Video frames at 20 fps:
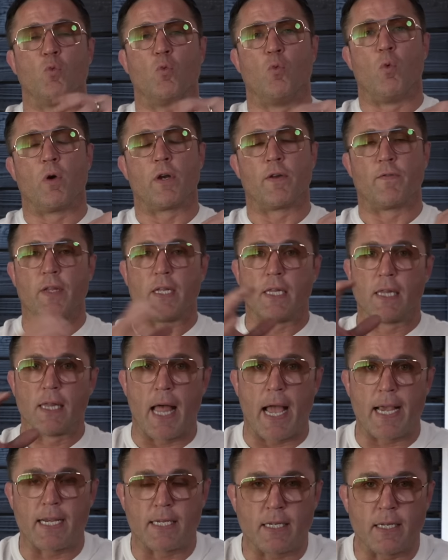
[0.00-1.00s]
One of the
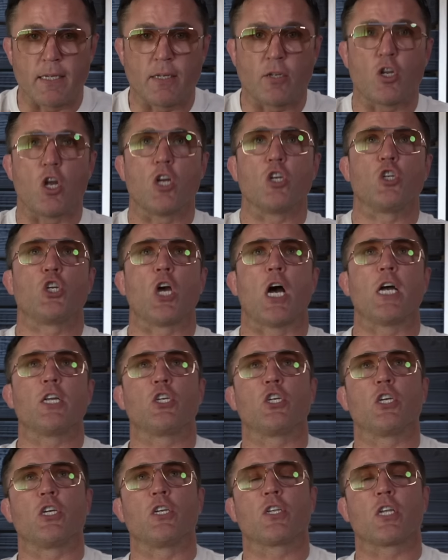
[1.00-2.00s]
licensed
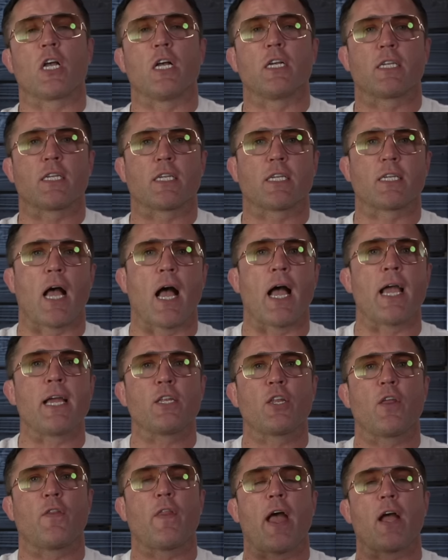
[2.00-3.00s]
judges assigned
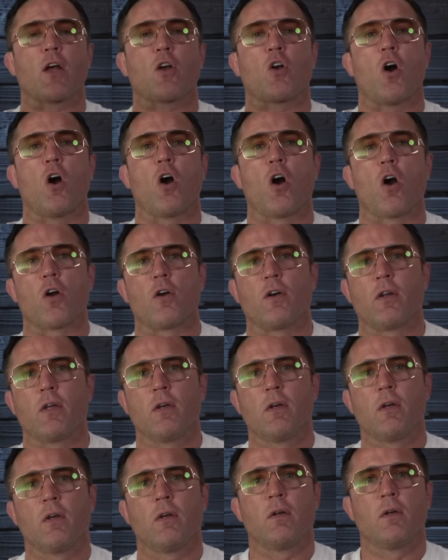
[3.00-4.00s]
to that card
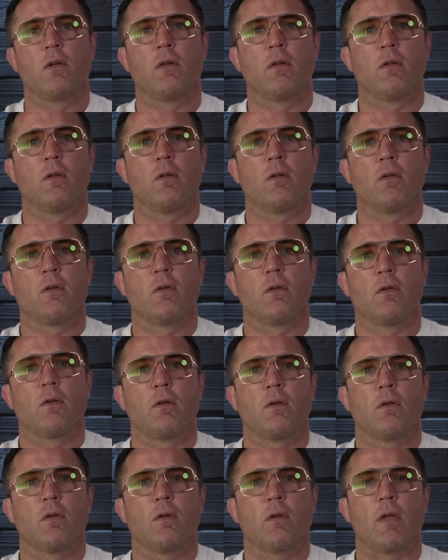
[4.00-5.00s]

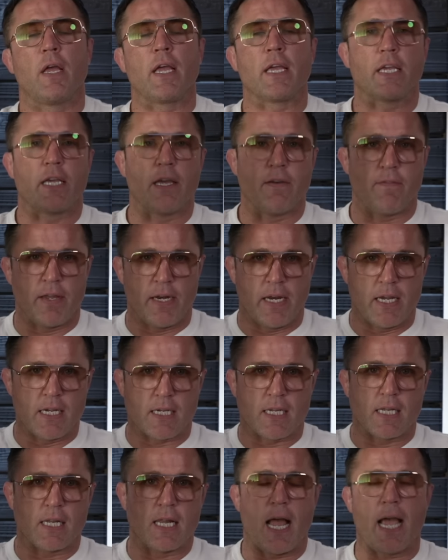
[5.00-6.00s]
and giving
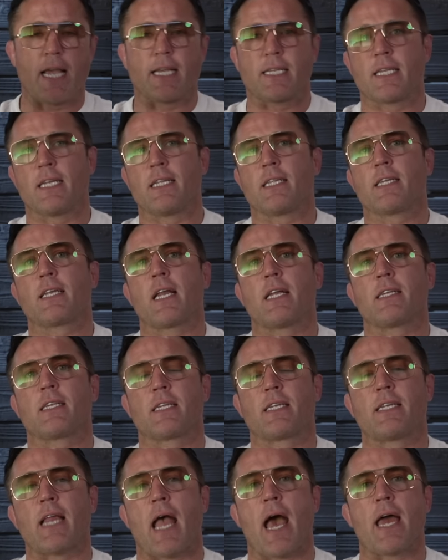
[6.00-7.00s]
his licensed
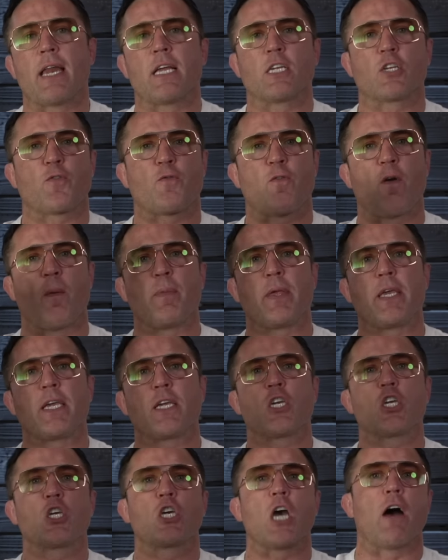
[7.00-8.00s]
status from the
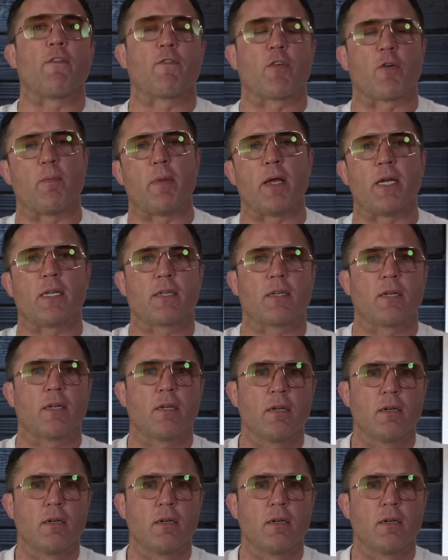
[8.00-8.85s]
government